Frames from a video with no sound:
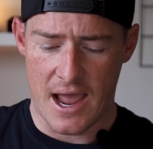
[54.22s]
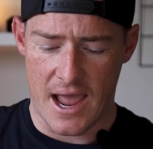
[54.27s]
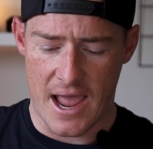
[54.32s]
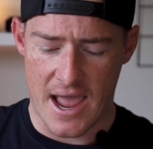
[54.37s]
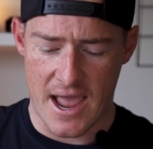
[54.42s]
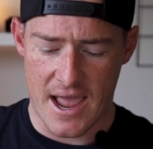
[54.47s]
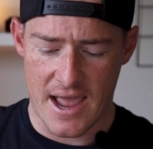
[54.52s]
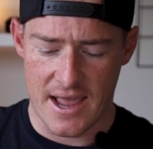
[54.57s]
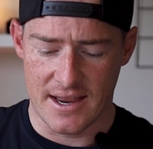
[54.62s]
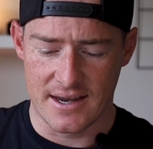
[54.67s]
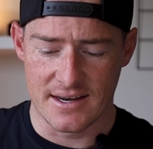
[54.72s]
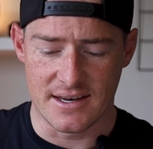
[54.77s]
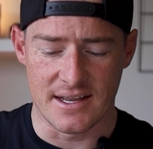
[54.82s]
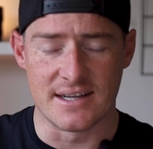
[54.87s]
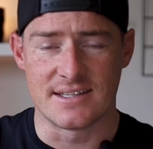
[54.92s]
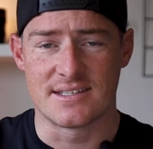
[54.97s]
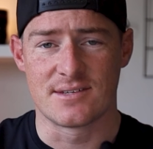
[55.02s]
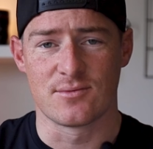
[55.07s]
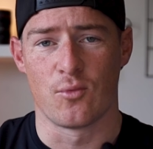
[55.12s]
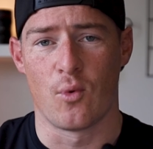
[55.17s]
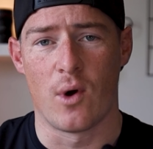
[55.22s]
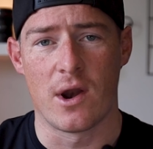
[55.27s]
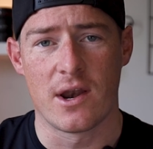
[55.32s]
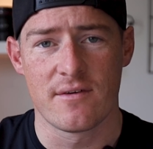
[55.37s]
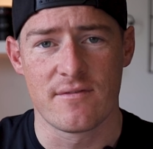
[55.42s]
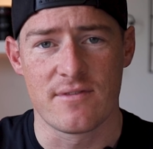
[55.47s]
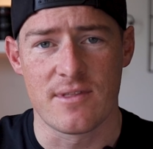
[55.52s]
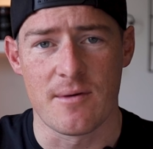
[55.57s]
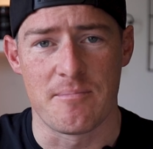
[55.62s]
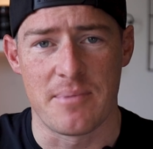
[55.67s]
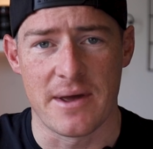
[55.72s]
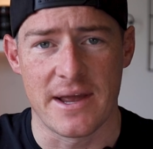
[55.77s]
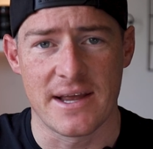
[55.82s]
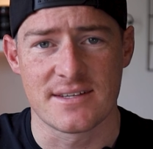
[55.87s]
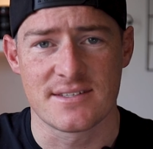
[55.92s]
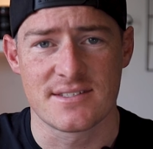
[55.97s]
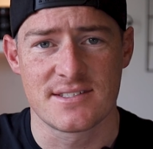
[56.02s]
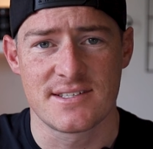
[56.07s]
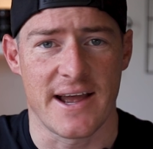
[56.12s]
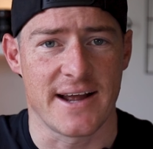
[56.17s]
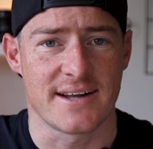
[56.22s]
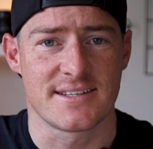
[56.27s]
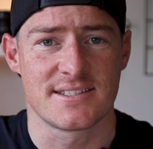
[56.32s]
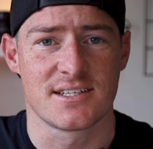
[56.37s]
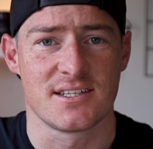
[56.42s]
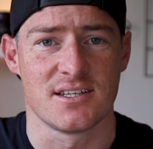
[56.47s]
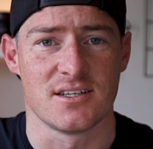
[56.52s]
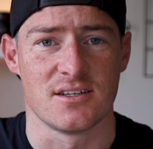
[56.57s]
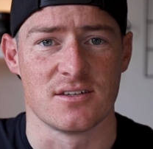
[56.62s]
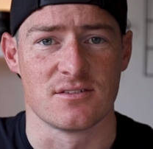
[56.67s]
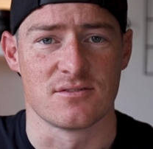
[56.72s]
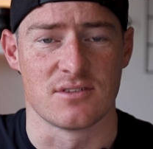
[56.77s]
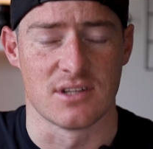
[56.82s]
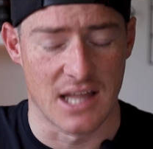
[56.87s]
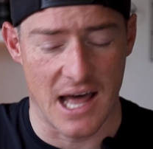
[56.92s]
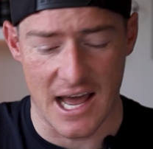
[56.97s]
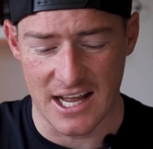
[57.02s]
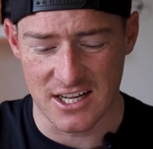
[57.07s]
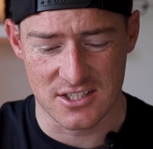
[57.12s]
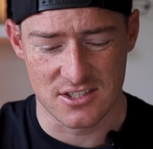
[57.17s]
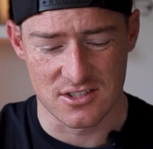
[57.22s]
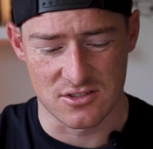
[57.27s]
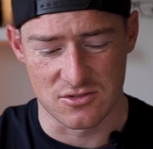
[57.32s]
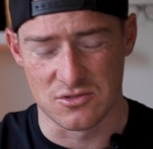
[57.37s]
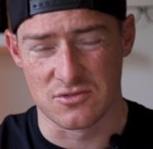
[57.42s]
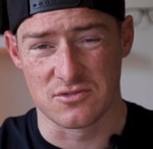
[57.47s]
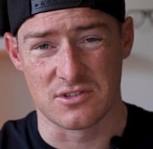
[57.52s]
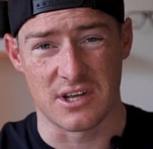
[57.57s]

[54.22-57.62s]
and it's one of the best tactical lights,